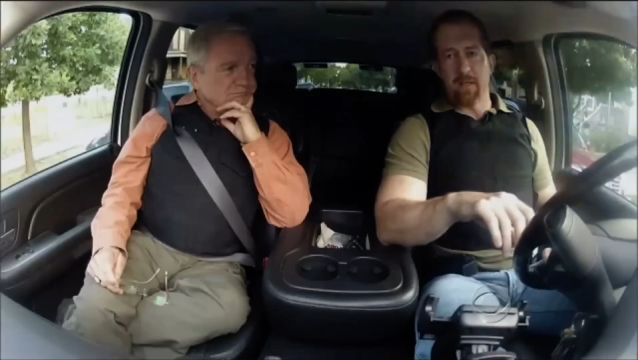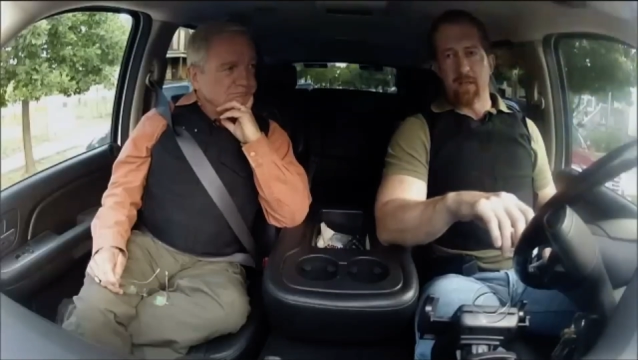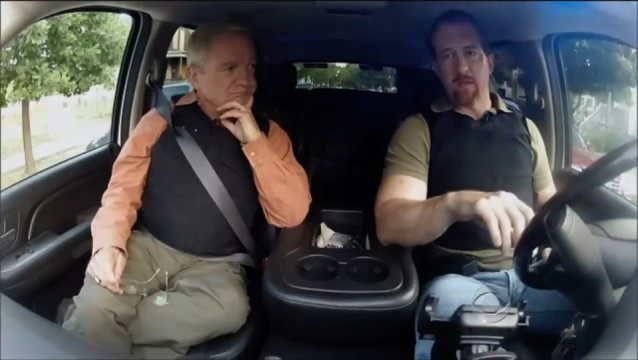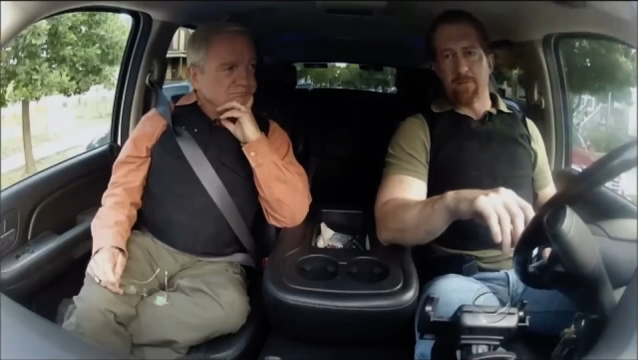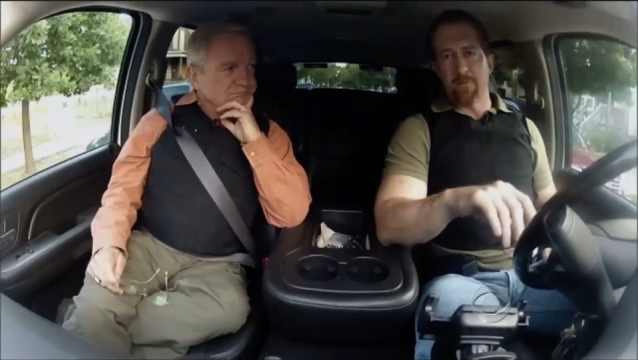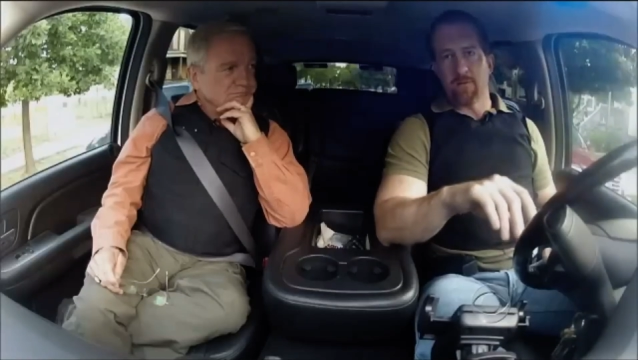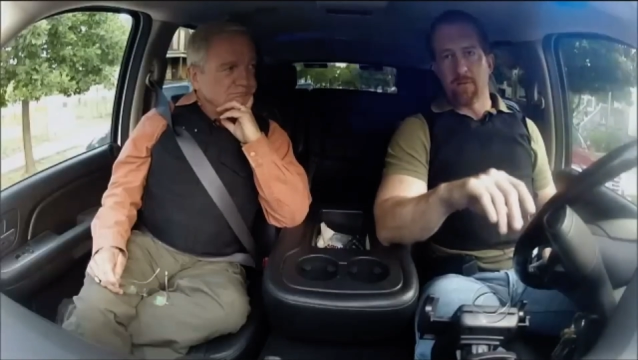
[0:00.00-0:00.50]

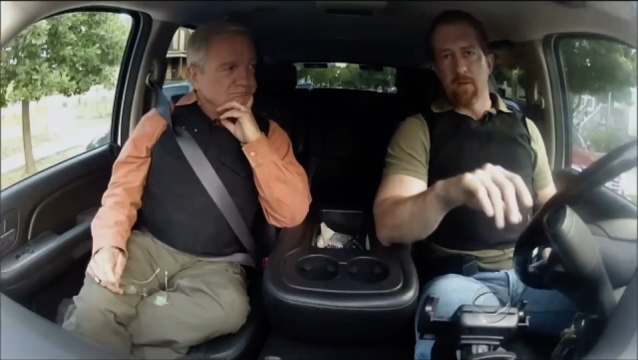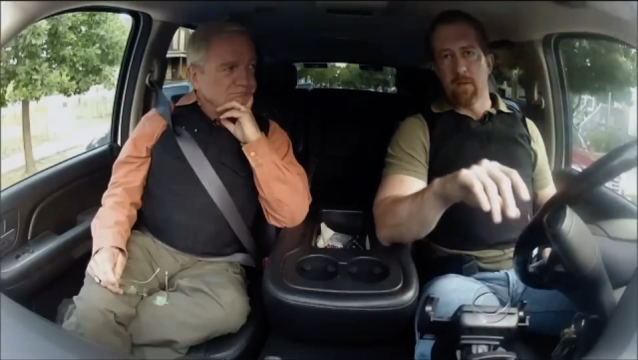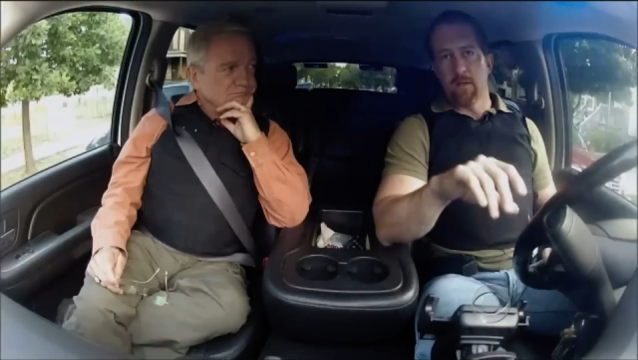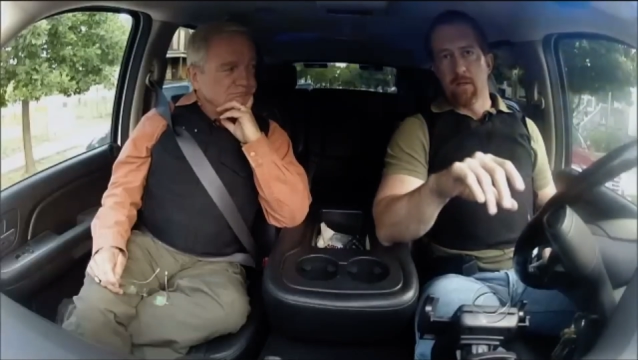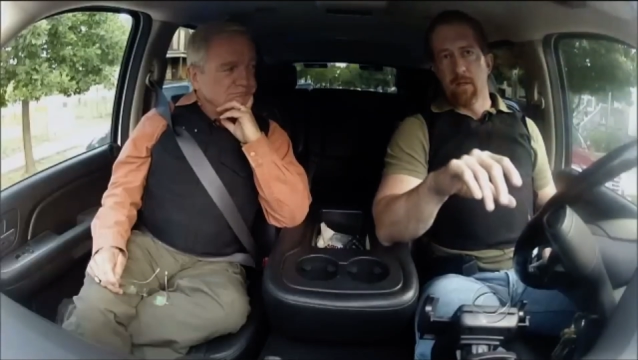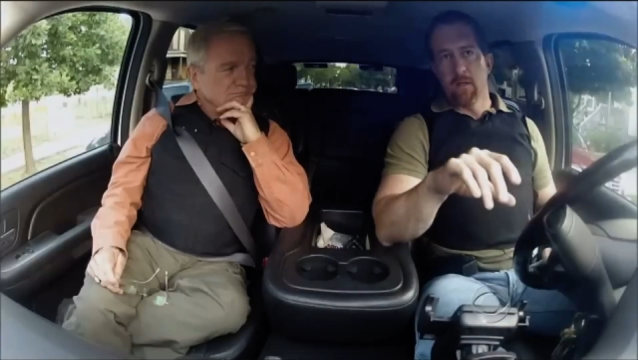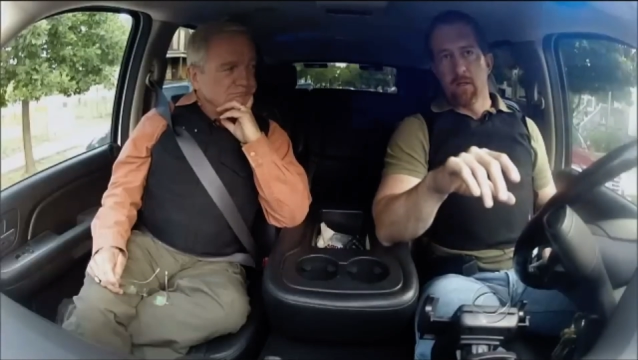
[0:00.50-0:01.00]
Speaker 1: enough
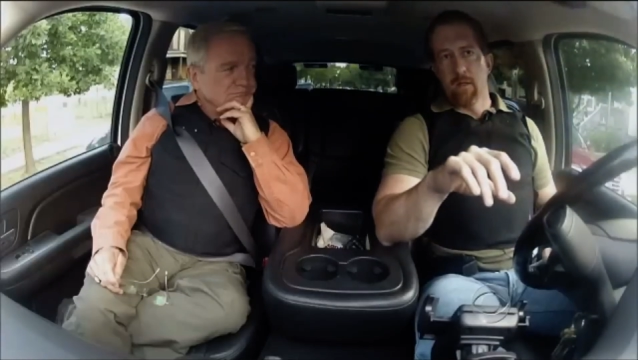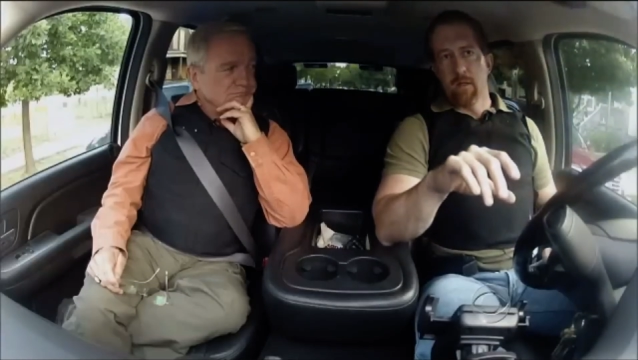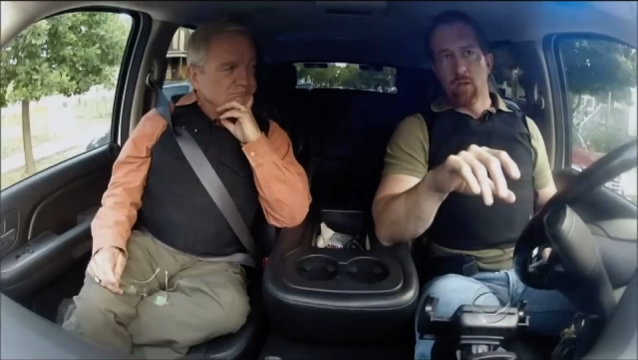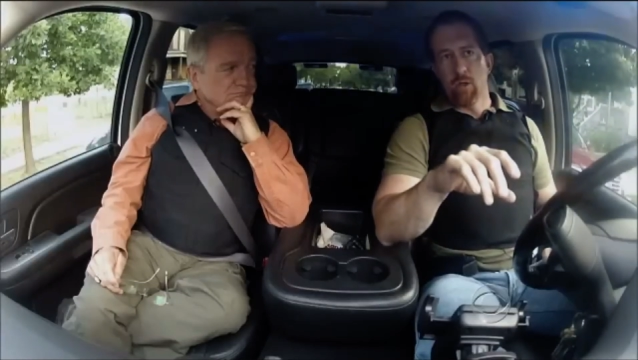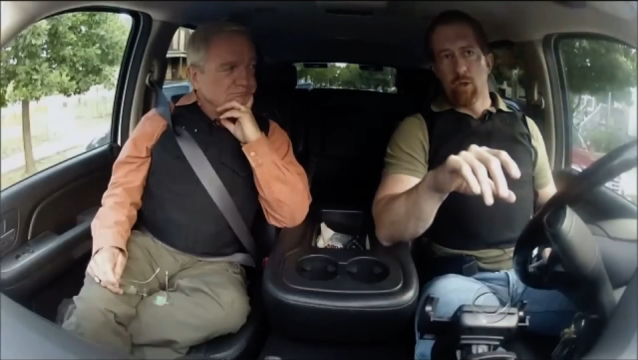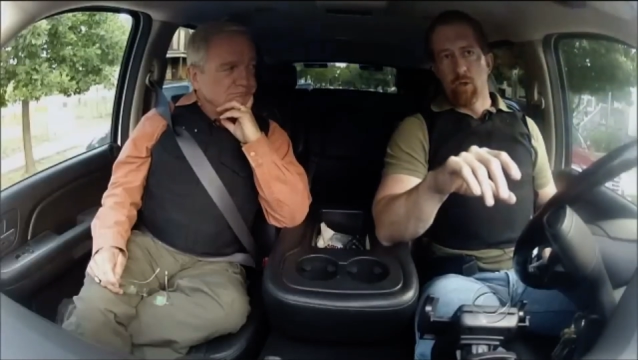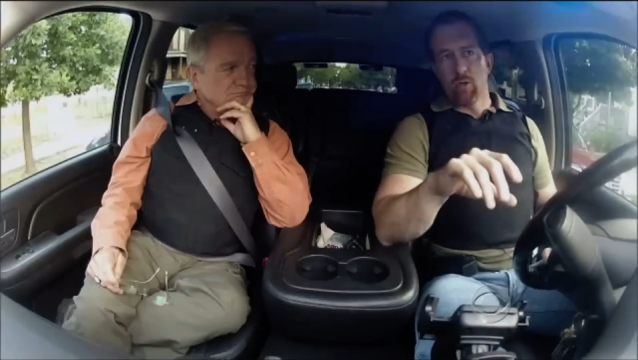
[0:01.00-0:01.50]

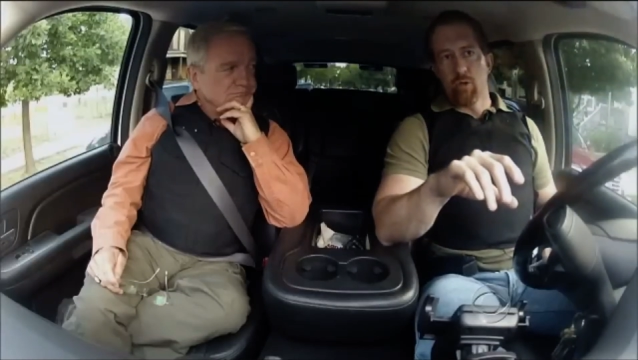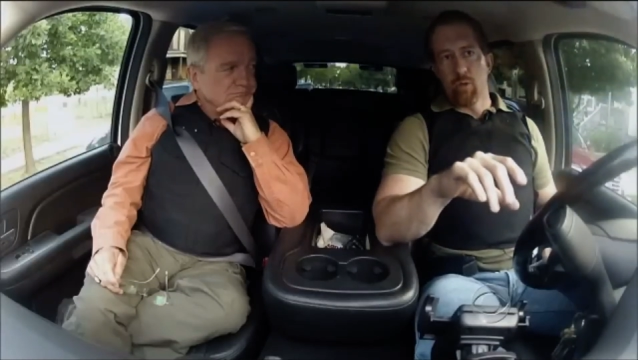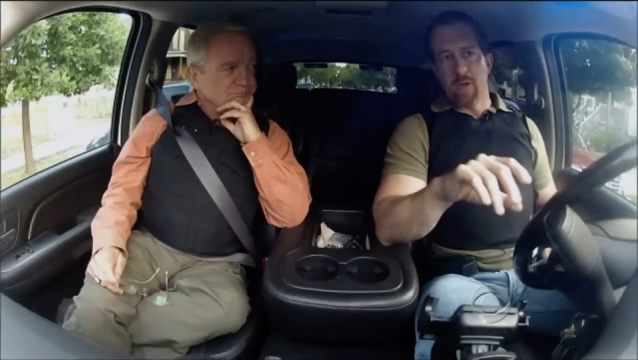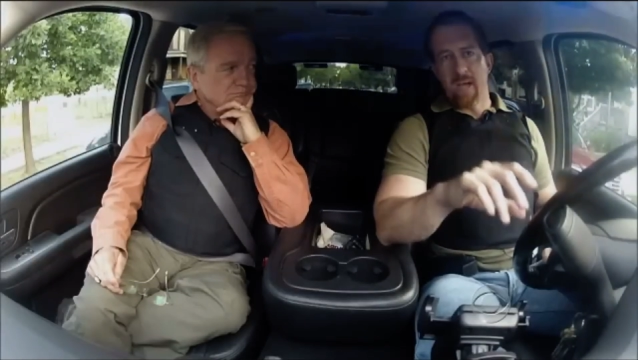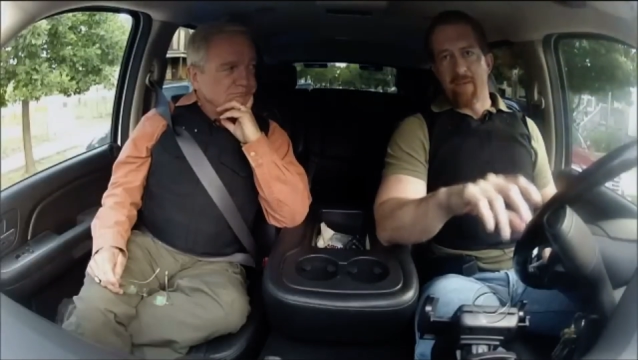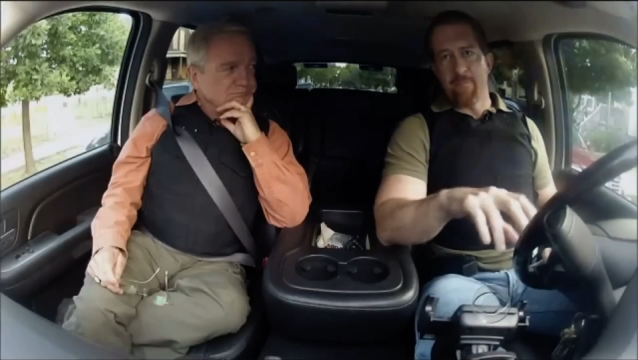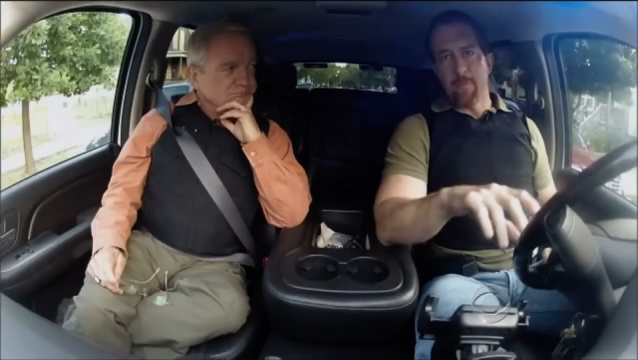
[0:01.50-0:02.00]
to
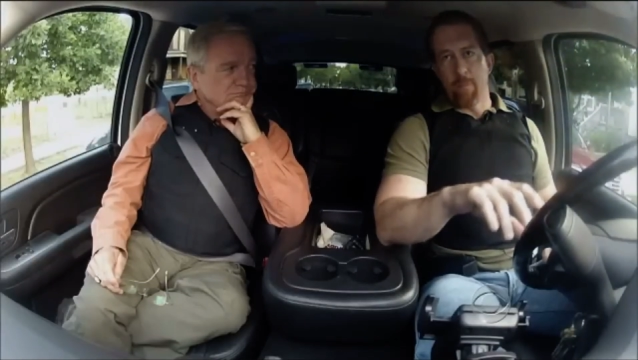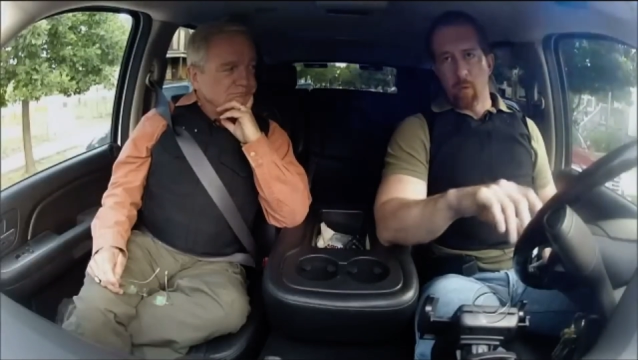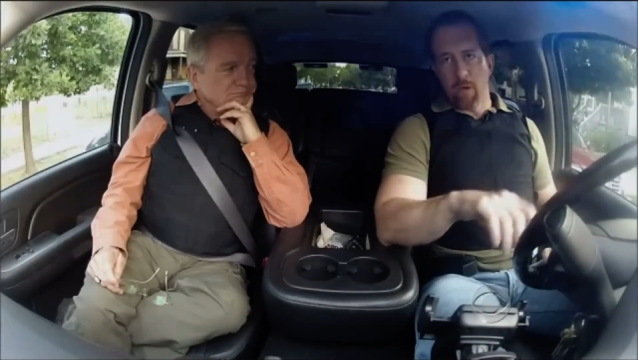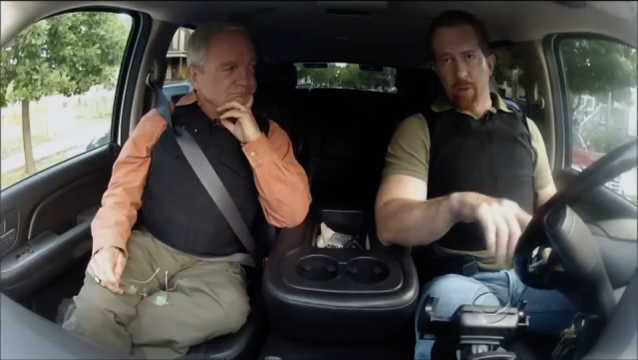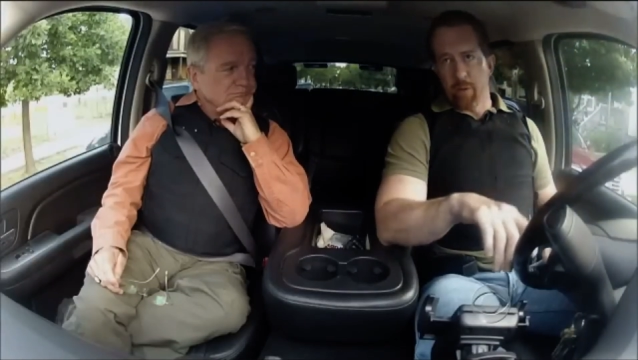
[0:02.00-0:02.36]
have people run